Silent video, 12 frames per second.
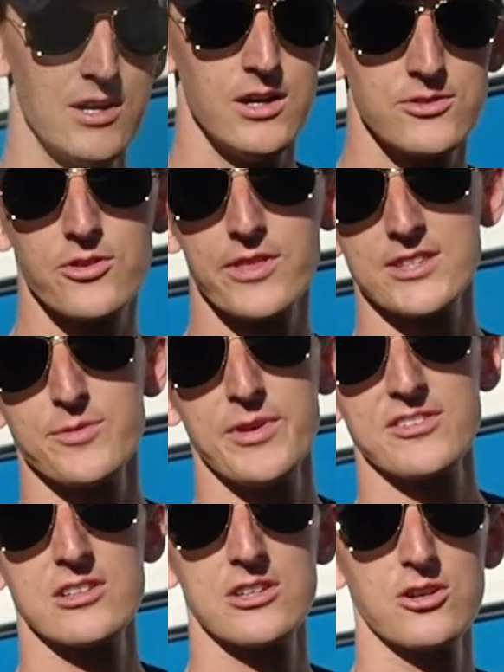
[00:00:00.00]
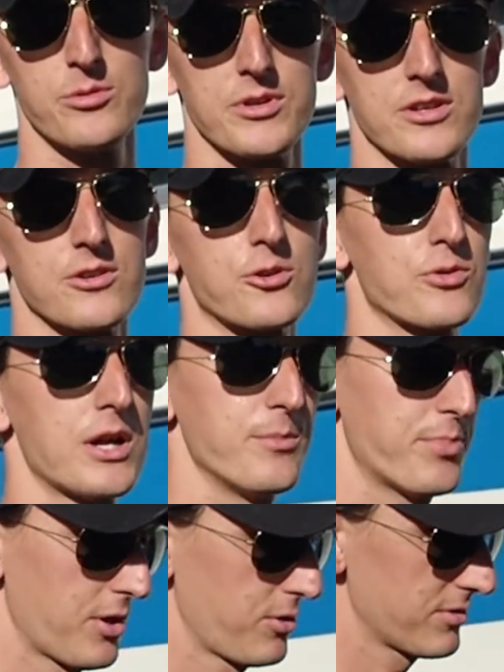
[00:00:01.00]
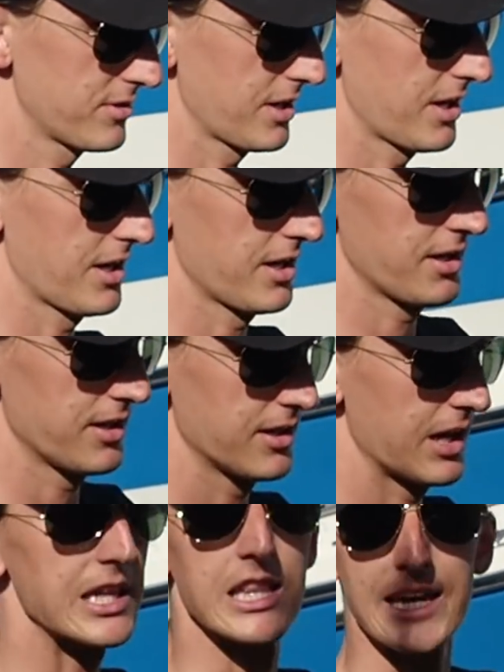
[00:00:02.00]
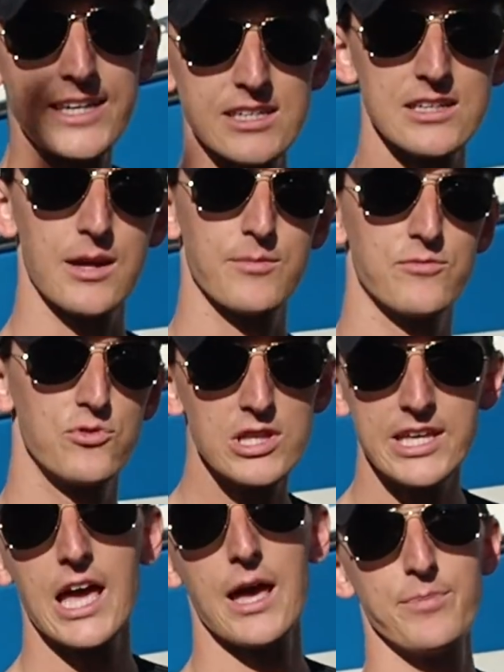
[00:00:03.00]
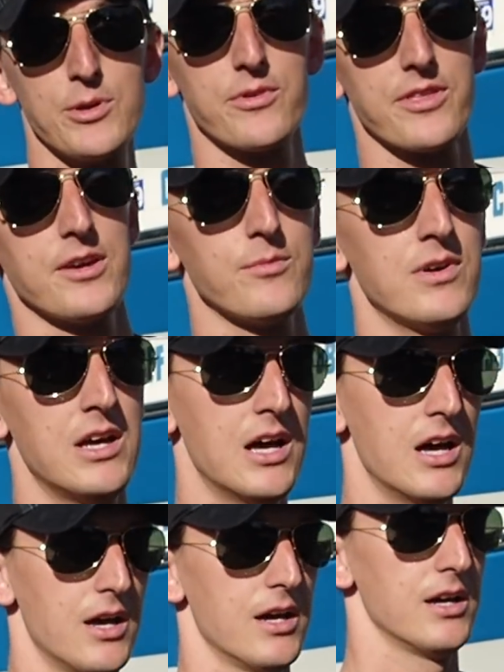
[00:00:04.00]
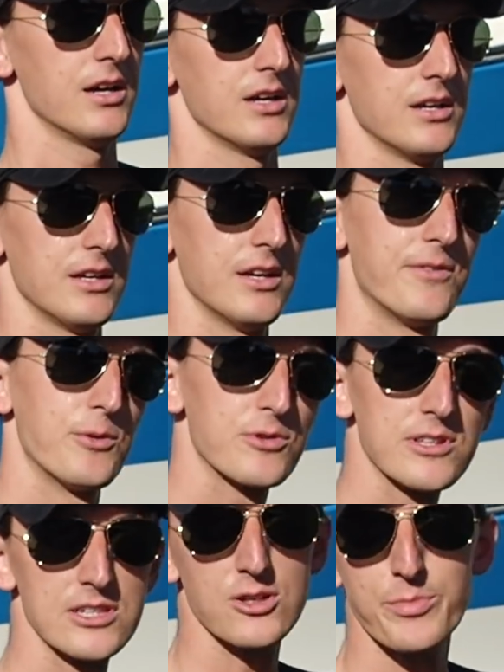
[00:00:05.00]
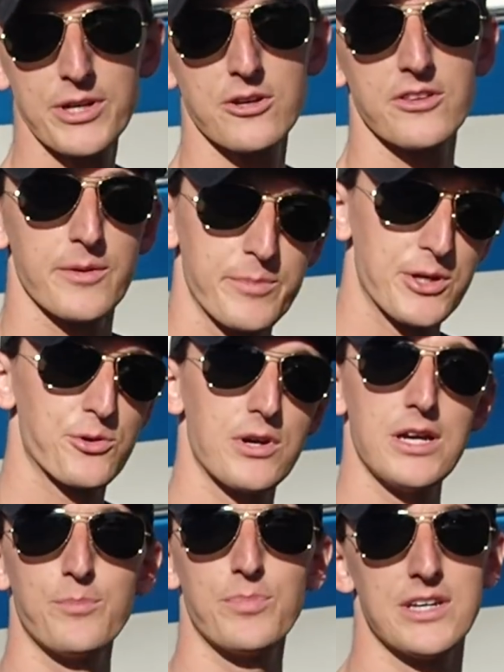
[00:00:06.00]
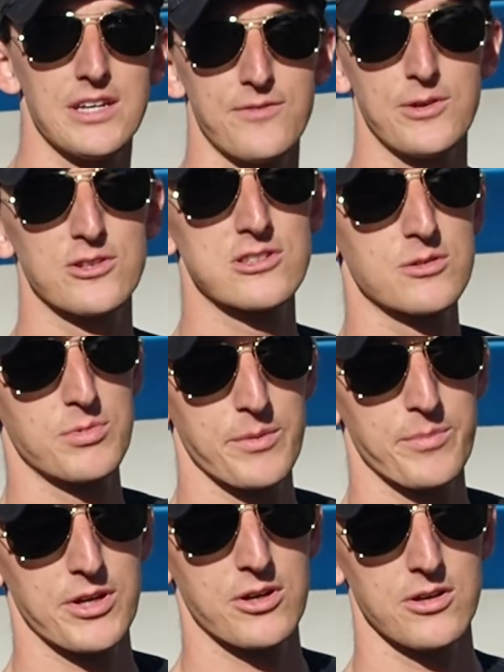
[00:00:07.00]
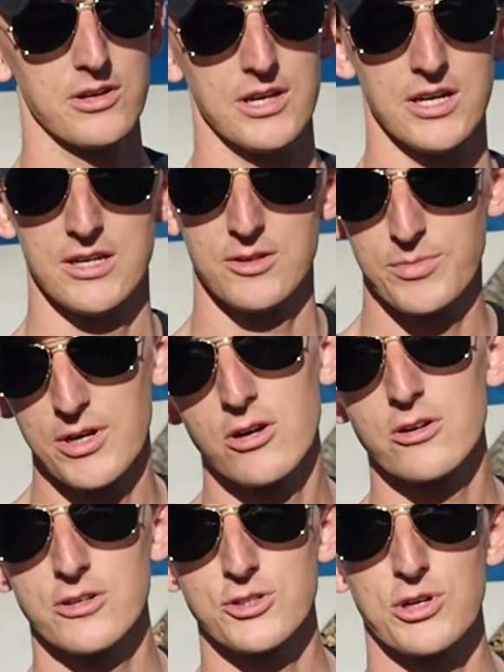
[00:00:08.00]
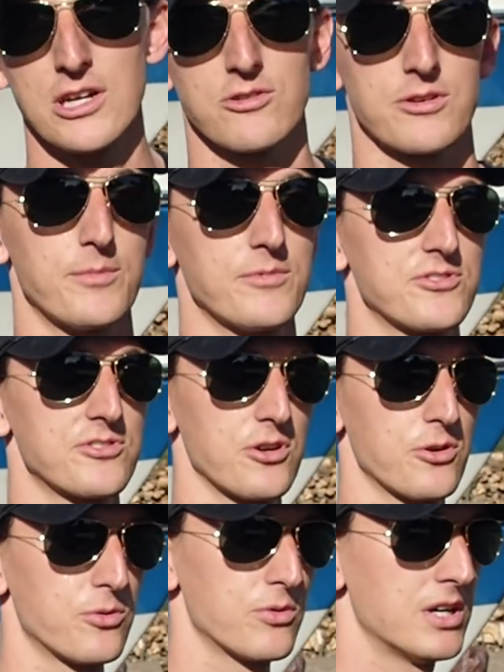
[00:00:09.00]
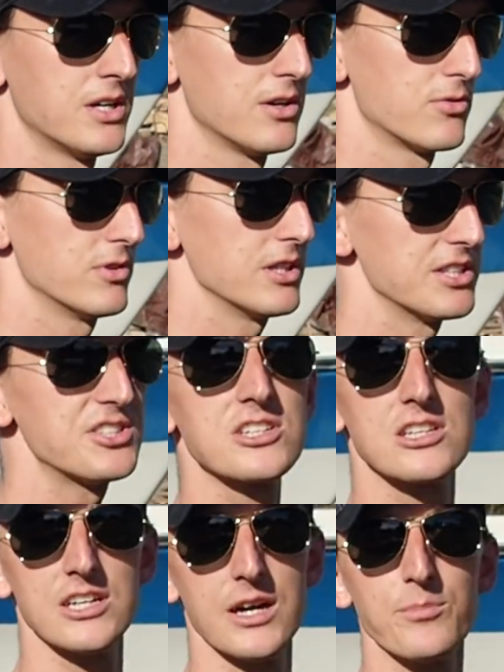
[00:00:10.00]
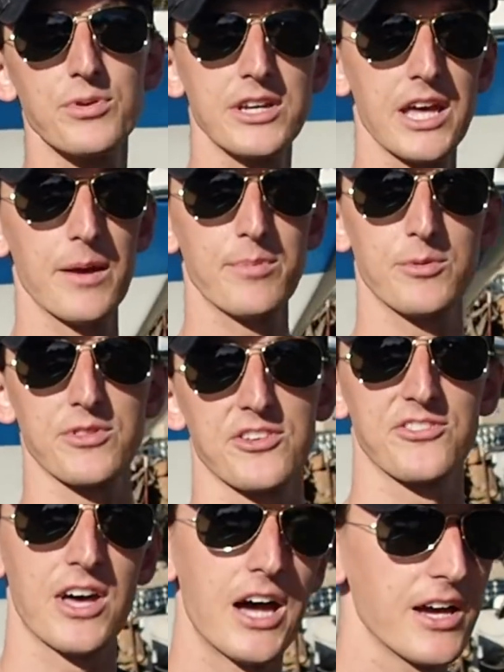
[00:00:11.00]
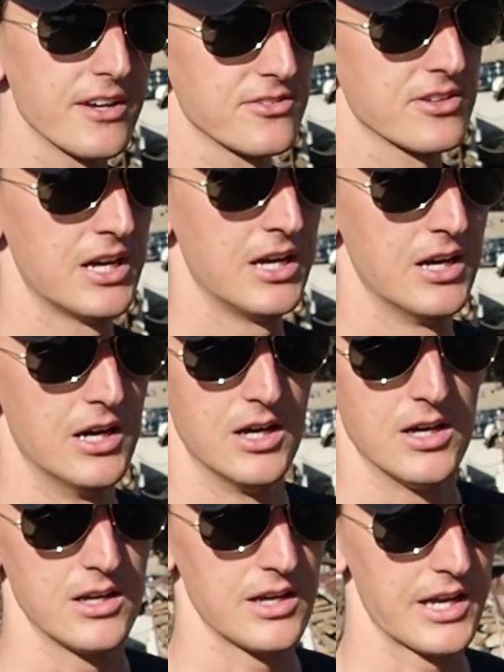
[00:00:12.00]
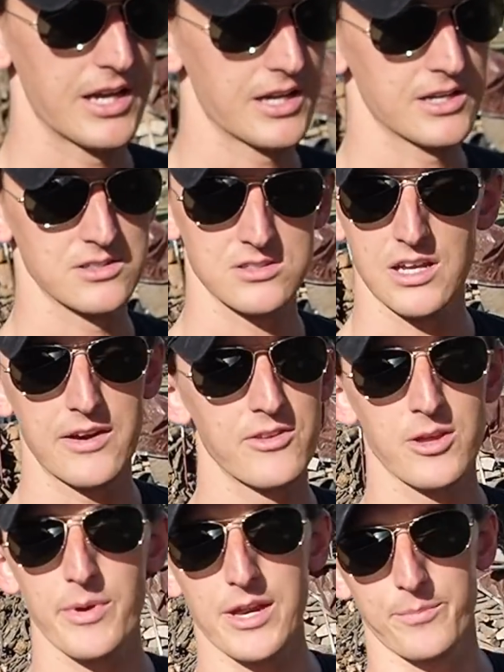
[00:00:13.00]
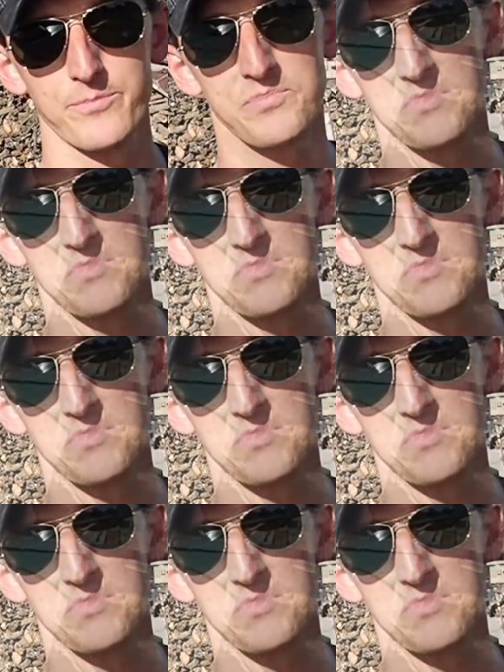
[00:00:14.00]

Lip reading: So that's basically Herbert. Great boat. I like it. I'm really happy with him. If he was a little bigger, that'd be great, but if he was a little bit bigger, it'd be harder to trailer him. So realistically, I'm pretty happy with the size and everything about him.